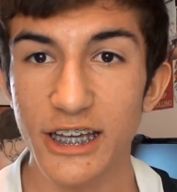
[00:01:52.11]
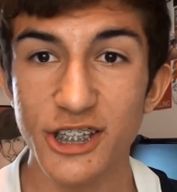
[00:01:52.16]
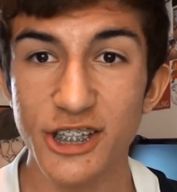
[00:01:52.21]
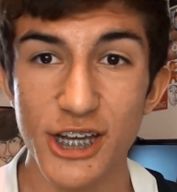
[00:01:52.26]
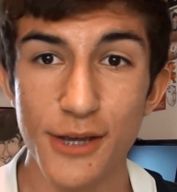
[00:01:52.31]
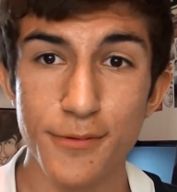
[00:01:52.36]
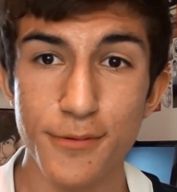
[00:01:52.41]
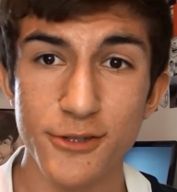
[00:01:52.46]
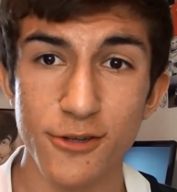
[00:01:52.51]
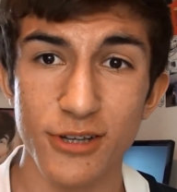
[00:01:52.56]
Each
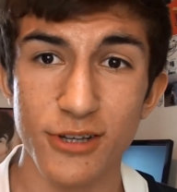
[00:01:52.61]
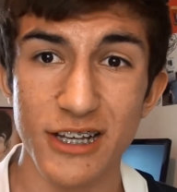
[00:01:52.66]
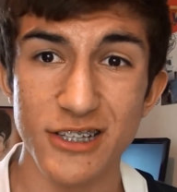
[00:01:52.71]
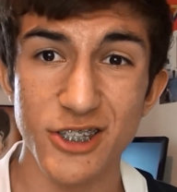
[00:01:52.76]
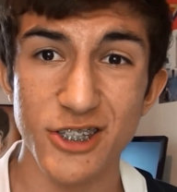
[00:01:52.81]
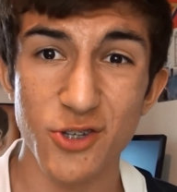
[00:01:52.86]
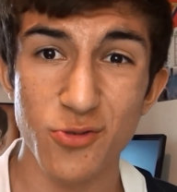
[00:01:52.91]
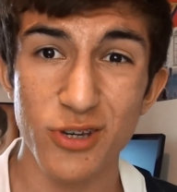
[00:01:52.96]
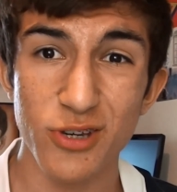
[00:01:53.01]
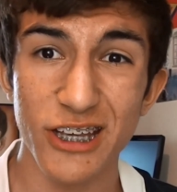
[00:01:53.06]
episode
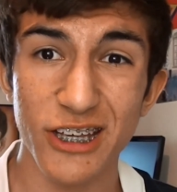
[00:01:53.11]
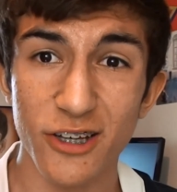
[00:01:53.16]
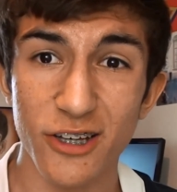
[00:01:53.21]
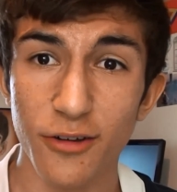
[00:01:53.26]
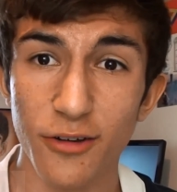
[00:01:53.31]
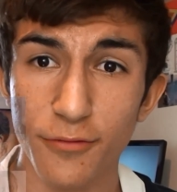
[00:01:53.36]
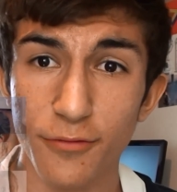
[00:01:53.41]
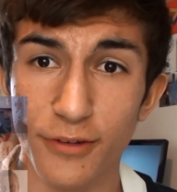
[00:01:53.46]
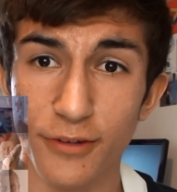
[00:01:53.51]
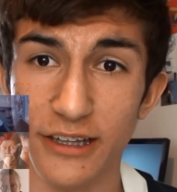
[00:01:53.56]
has a unique
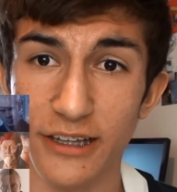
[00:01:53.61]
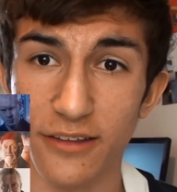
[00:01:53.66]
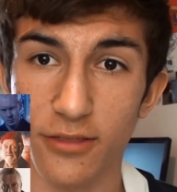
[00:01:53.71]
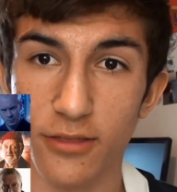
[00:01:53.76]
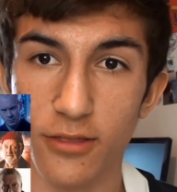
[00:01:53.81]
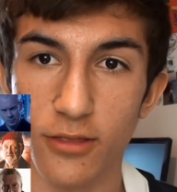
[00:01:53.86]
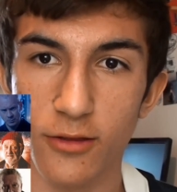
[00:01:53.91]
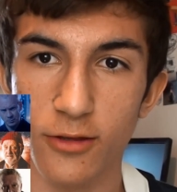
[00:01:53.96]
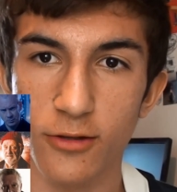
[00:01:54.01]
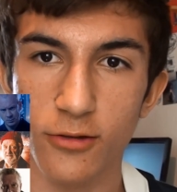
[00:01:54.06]
conflict
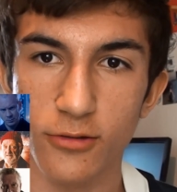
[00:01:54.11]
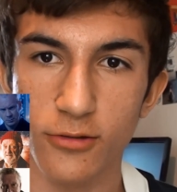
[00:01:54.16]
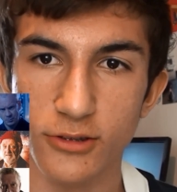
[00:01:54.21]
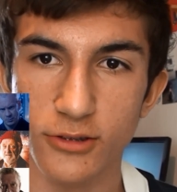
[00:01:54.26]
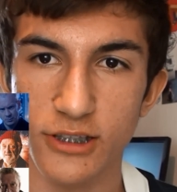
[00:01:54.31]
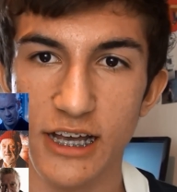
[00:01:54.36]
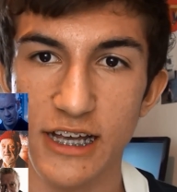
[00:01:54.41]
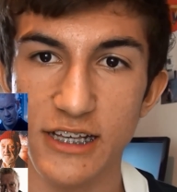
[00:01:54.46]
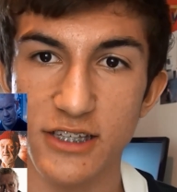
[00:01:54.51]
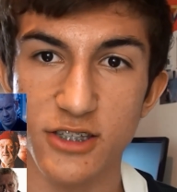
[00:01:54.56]
that the
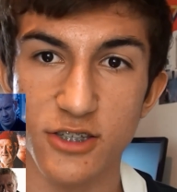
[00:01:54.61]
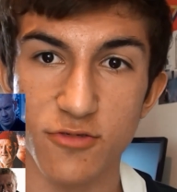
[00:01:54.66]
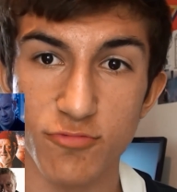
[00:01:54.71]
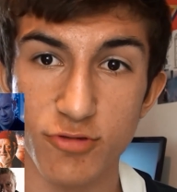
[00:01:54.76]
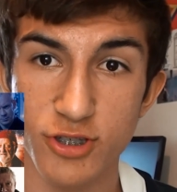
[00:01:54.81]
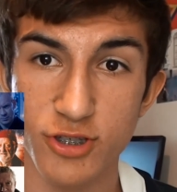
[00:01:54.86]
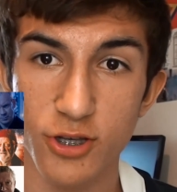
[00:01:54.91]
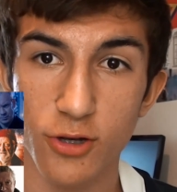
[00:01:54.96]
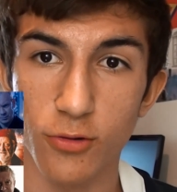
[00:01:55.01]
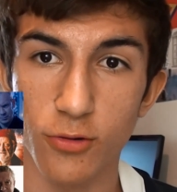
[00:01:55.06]
Doctor has to
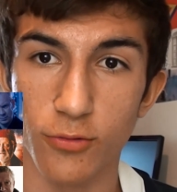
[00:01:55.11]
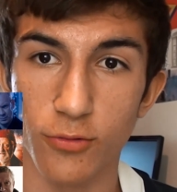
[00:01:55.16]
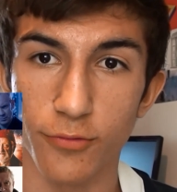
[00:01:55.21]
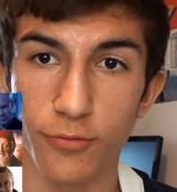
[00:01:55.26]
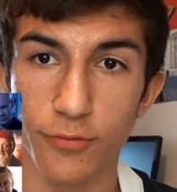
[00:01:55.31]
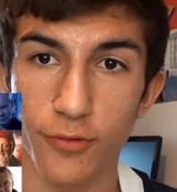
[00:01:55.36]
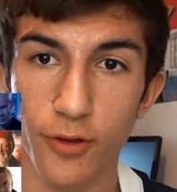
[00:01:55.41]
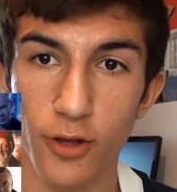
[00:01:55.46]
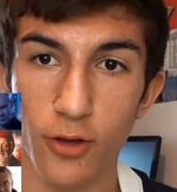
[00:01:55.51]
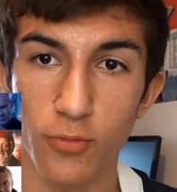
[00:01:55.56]

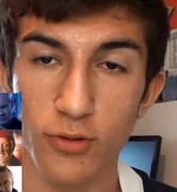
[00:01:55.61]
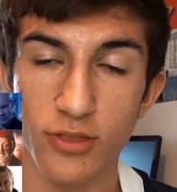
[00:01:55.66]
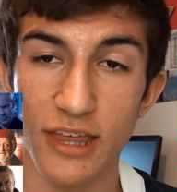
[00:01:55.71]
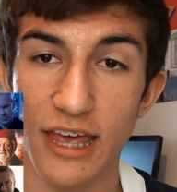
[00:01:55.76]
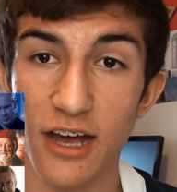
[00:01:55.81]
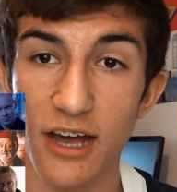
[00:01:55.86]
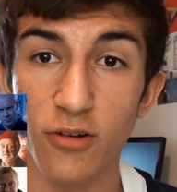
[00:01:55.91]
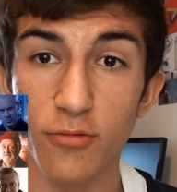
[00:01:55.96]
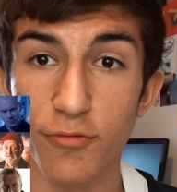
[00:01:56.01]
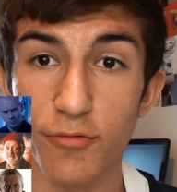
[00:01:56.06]
resolve, with the
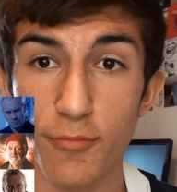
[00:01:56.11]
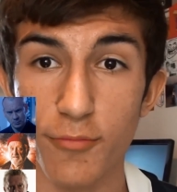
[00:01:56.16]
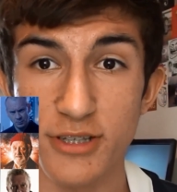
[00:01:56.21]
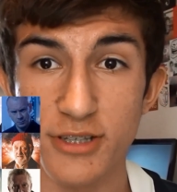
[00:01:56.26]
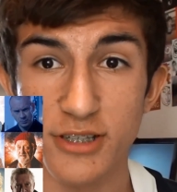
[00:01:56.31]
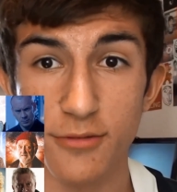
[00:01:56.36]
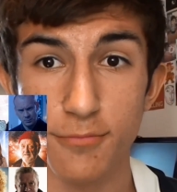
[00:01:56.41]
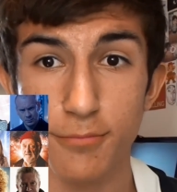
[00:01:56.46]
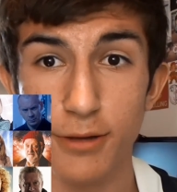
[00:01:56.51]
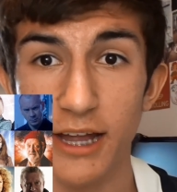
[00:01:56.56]
help from
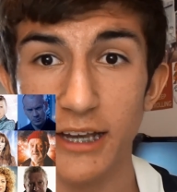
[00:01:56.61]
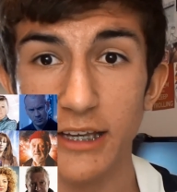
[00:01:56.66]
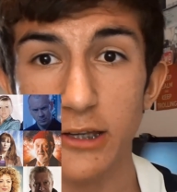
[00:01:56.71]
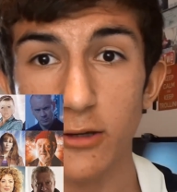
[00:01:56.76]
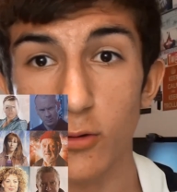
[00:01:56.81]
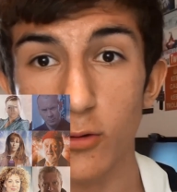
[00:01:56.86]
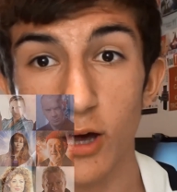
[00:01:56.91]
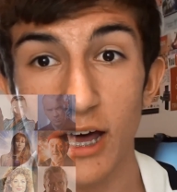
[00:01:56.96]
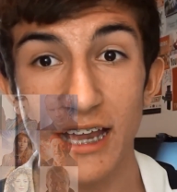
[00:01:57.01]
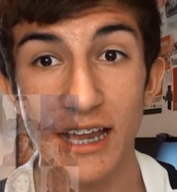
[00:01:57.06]
his
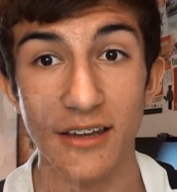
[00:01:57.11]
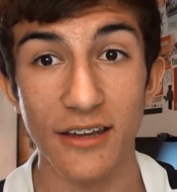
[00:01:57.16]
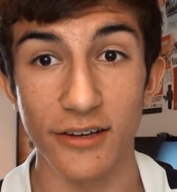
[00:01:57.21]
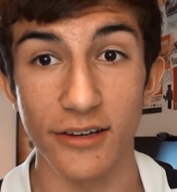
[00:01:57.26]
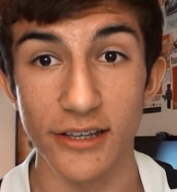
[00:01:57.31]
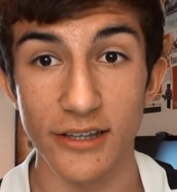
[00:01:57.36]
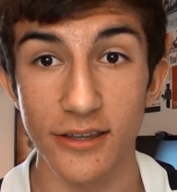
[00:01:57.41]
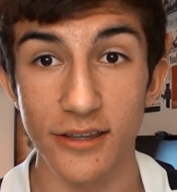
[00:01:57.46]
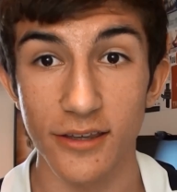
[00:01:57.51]
companion or ally.